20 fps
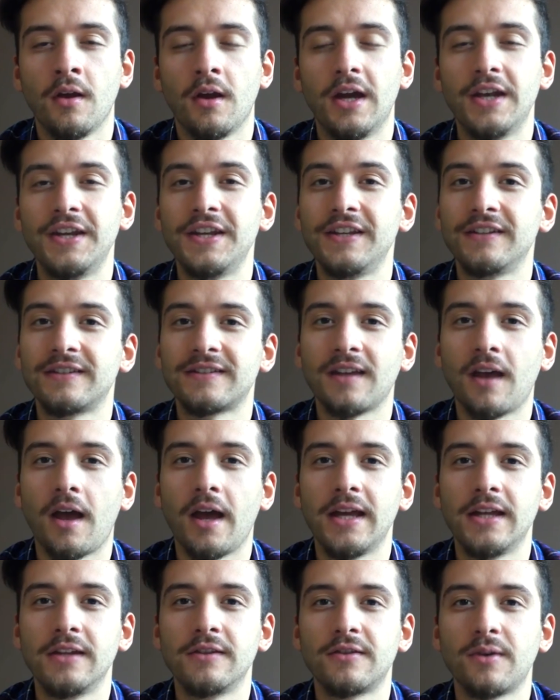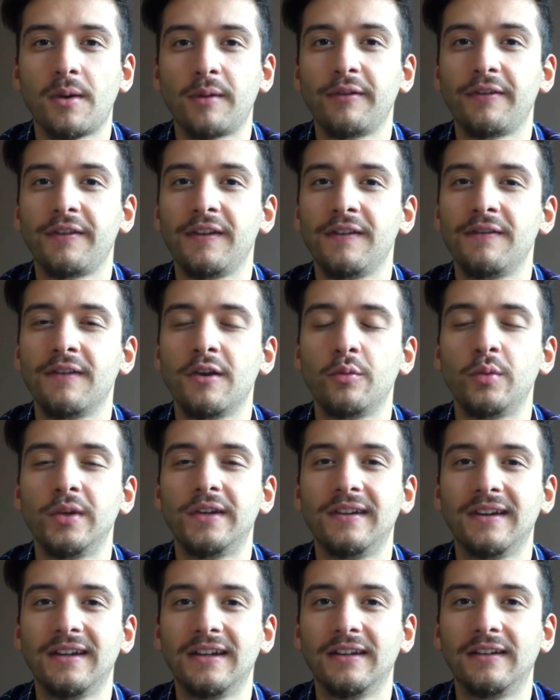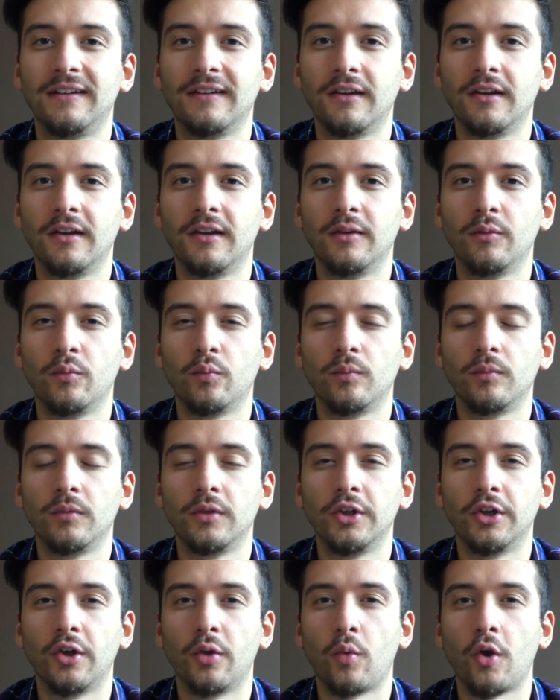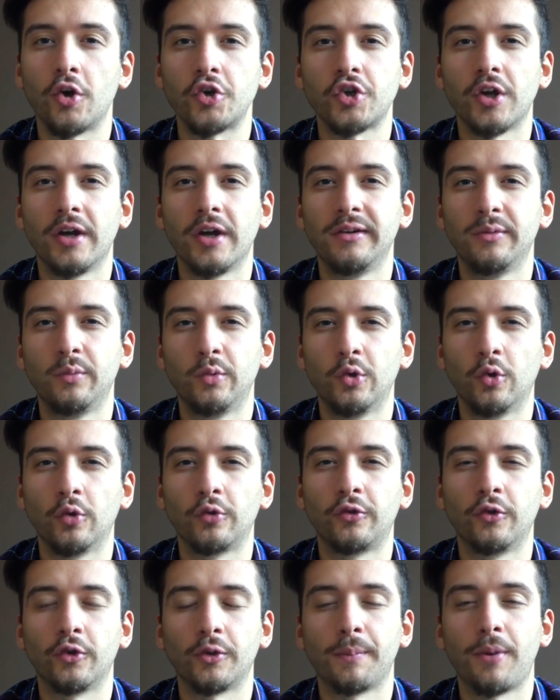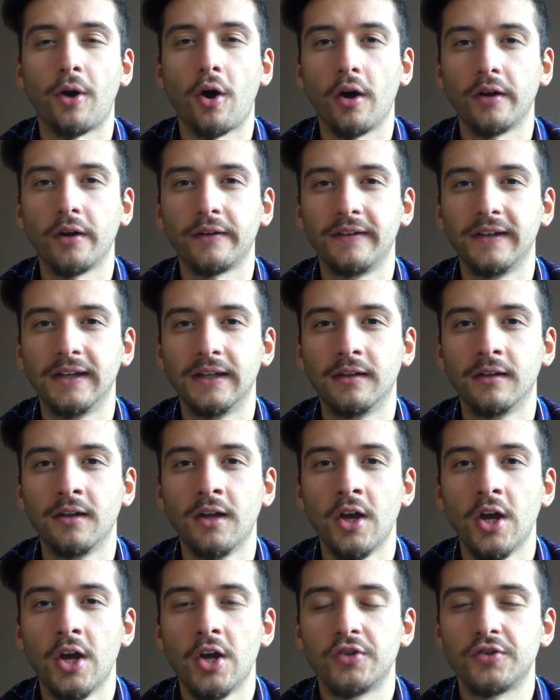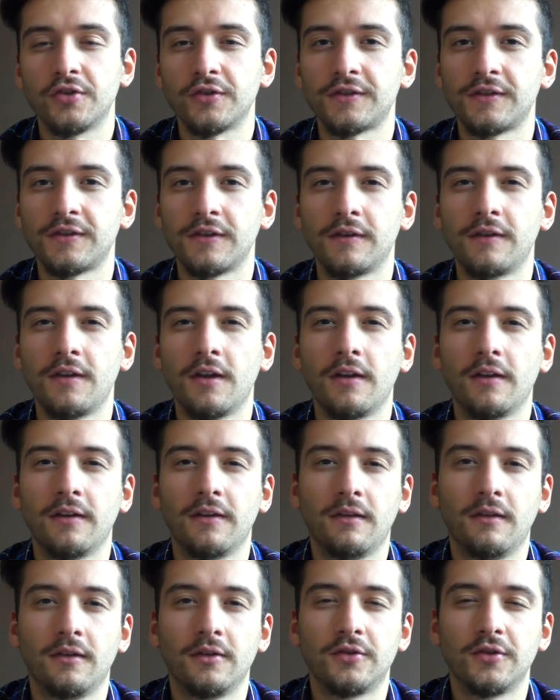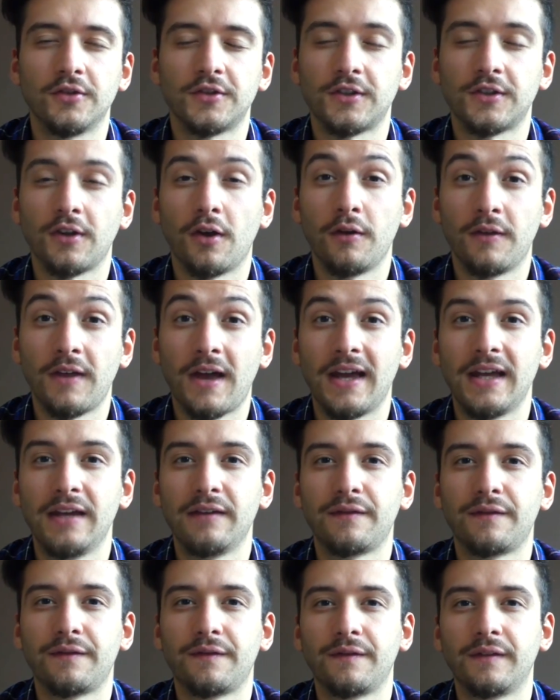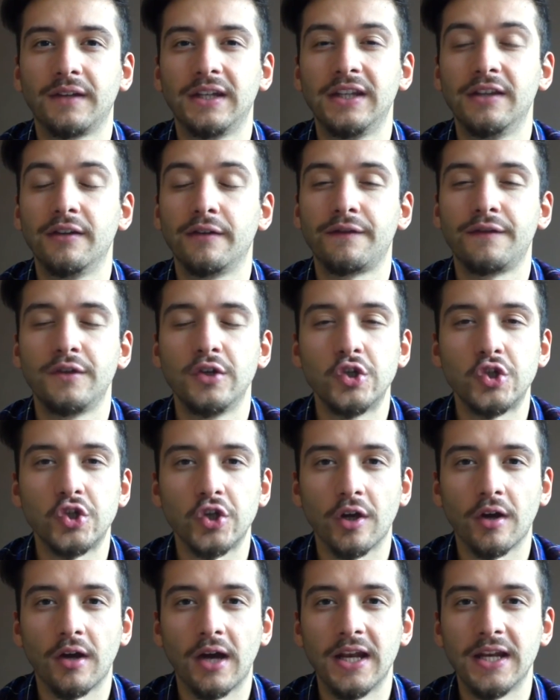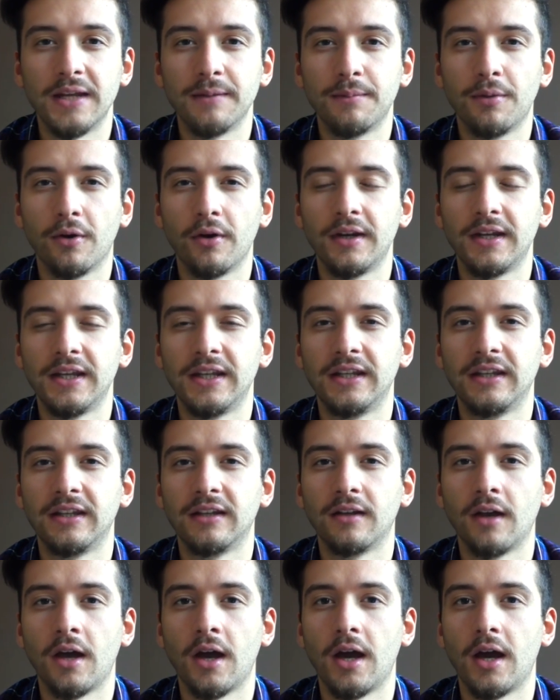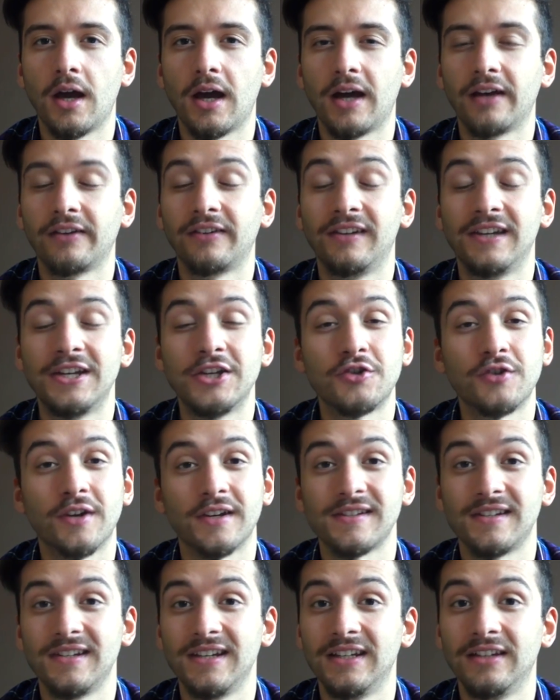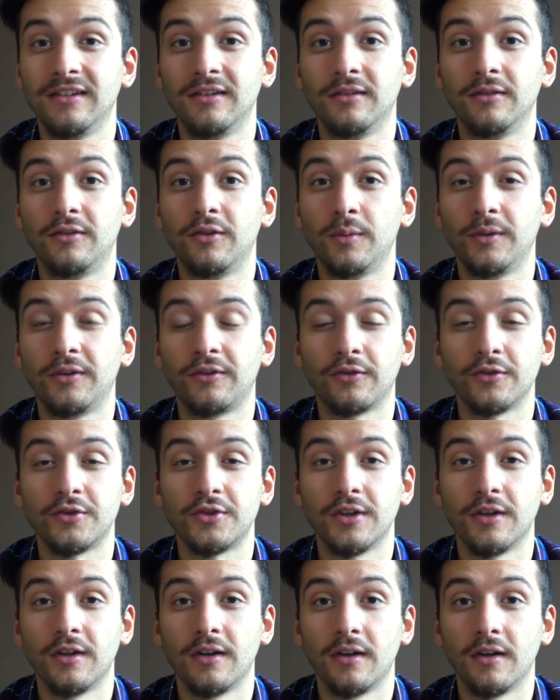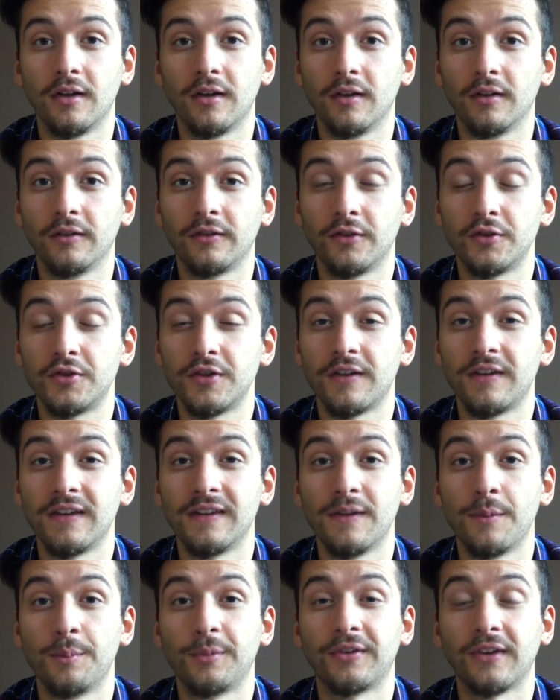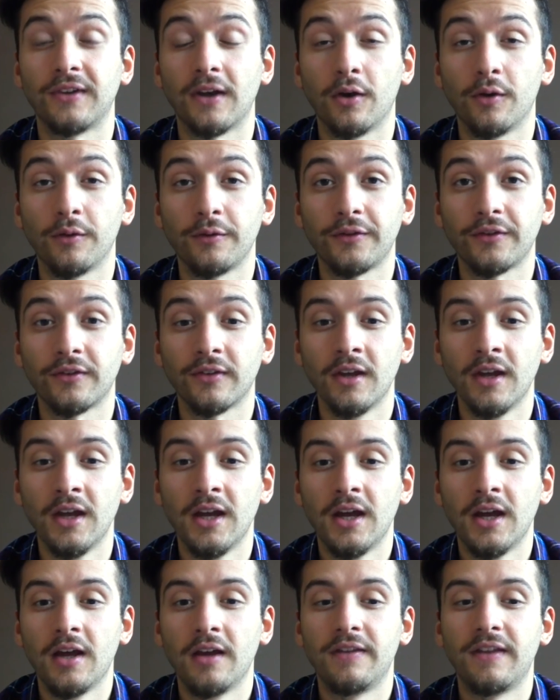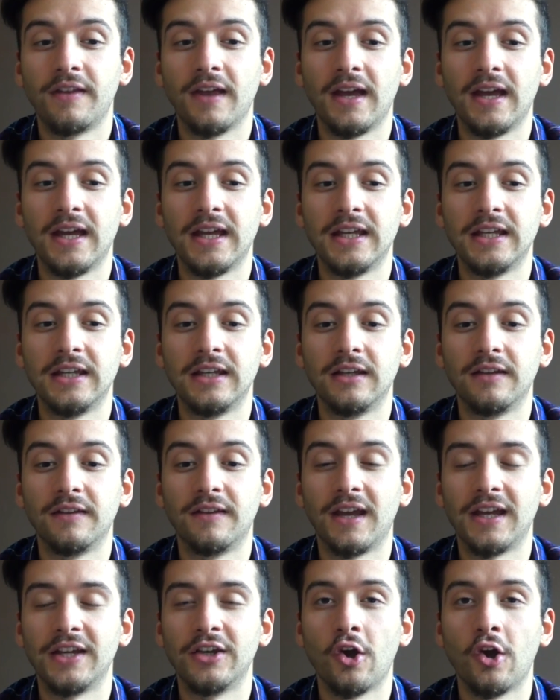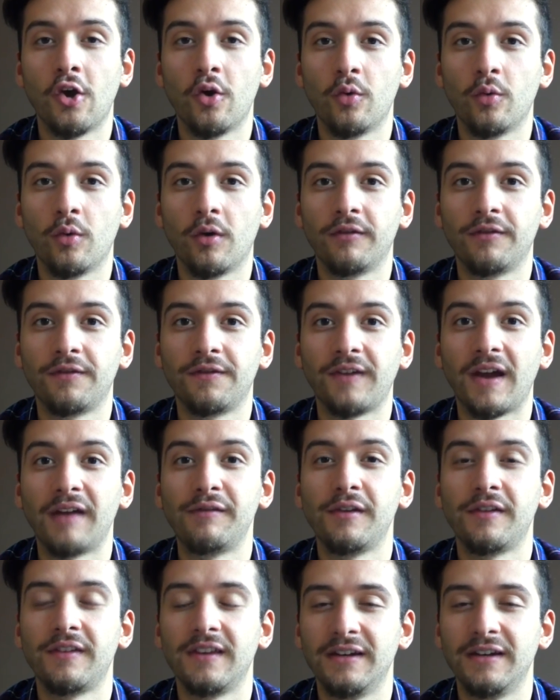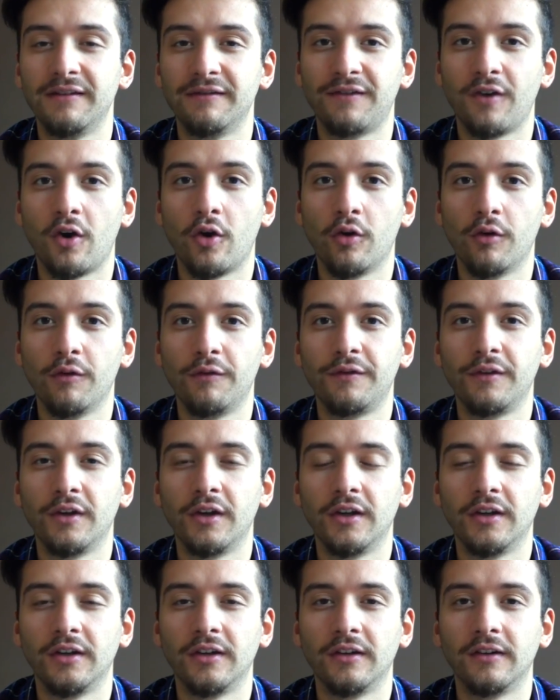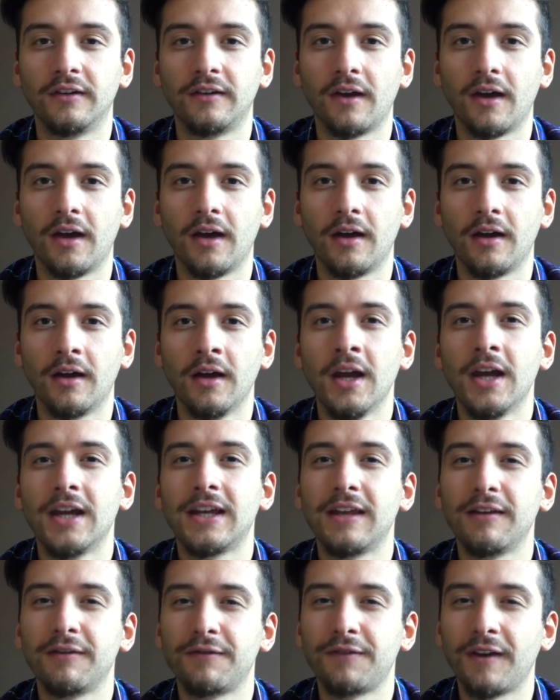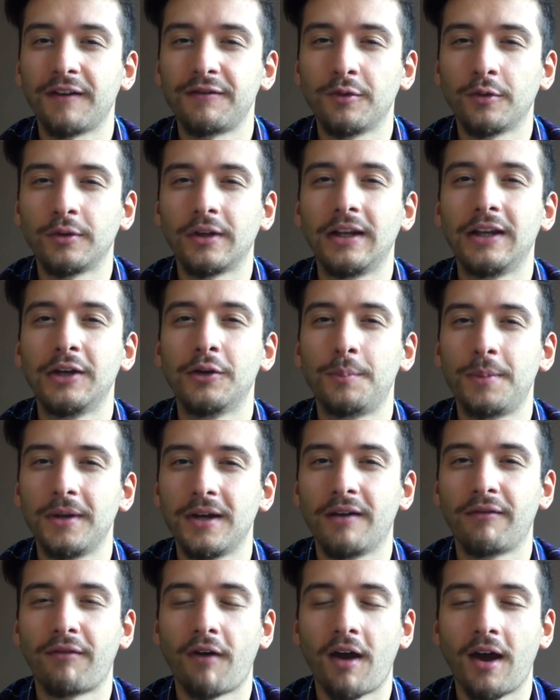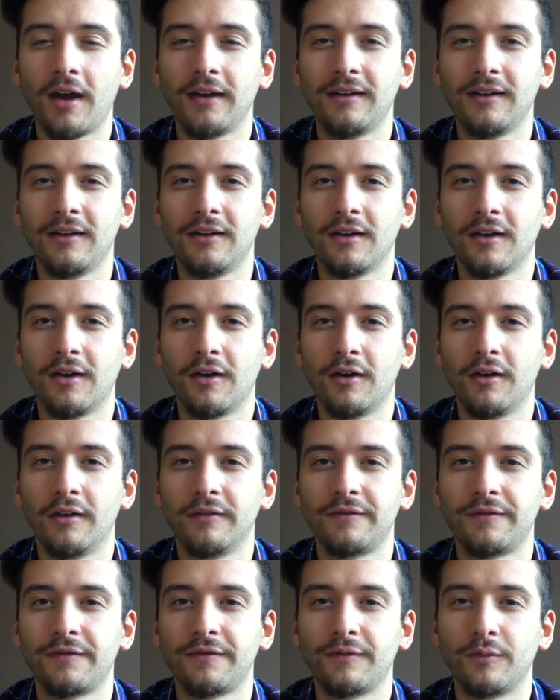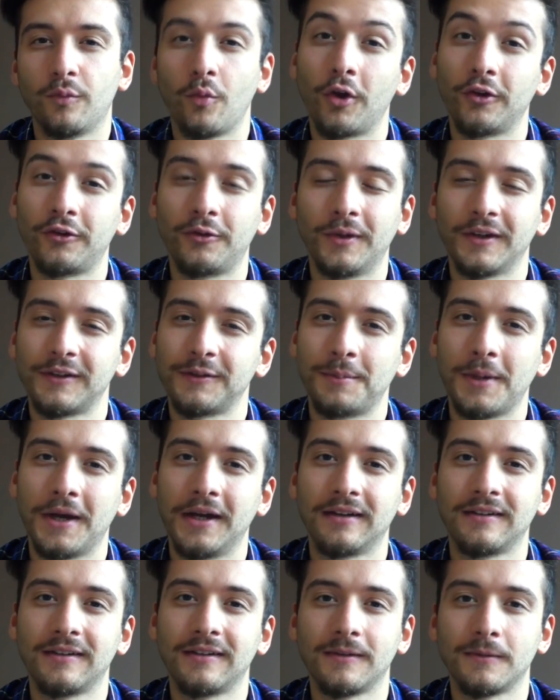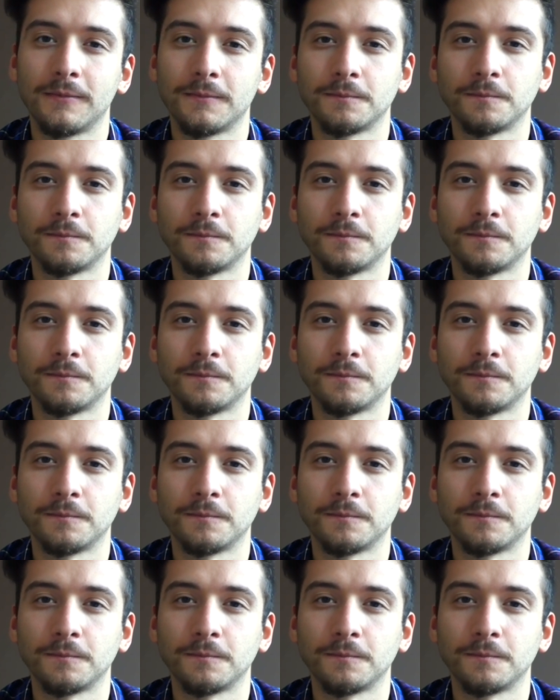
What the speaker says: an insight into everything that we did and, you know, what training we all took part in, just so that if in the future anybody has an interest in doing such a thing themselves, they know of everything involved and give everyone a little bit of idea of what to expect.